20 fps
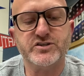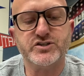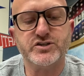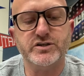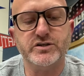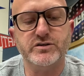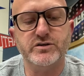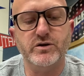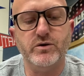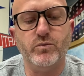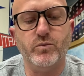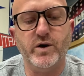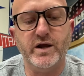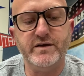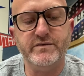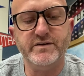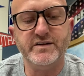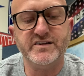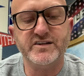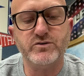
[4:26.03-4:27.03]
"should one
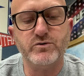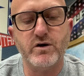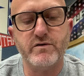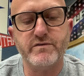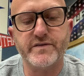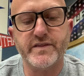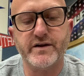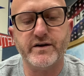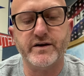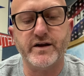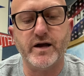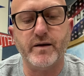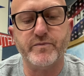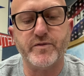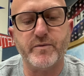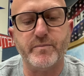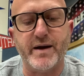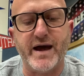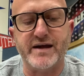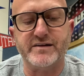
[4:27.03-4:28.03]
of us go over there and help
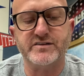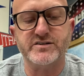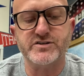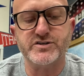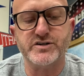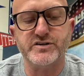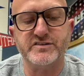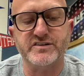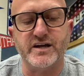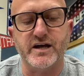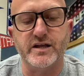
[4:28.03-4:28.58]
the passengers